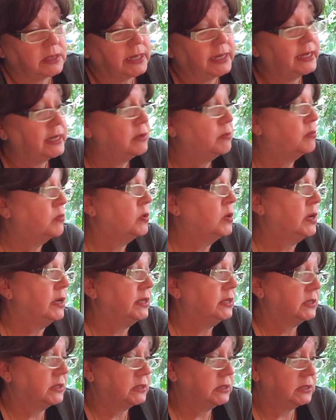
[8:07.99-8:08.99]
hit him
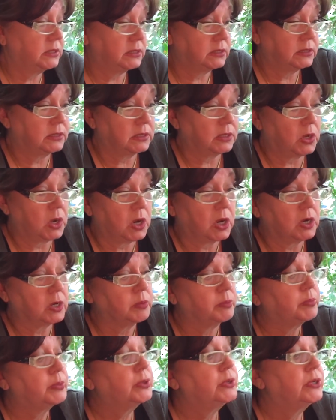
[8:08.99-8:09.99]
once or
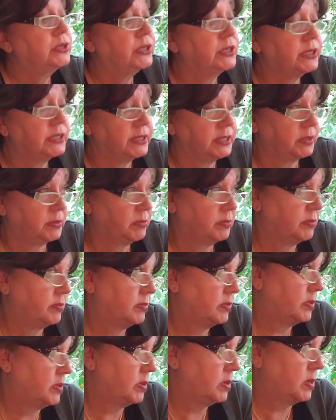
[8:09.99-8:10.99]
pushed him
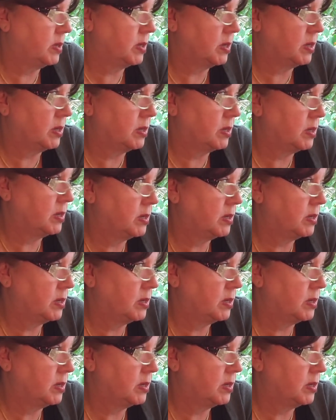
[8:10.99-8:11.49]
or